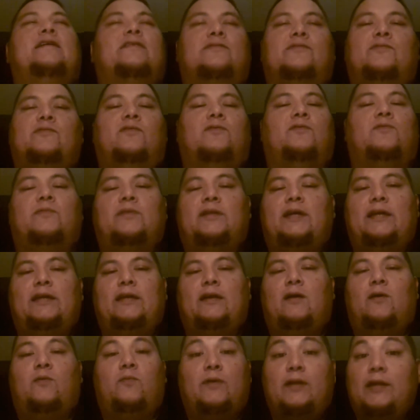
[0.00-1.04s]
control when I
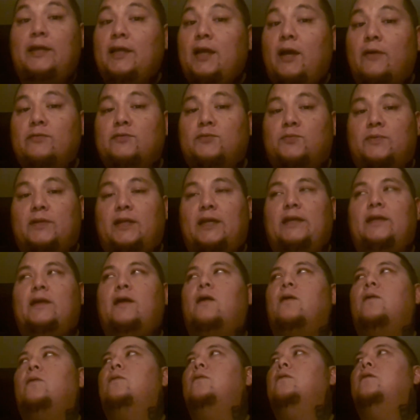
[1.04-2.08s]
go. When I go is when I
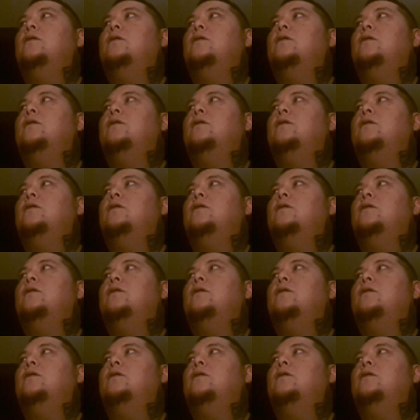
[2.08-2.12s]
go.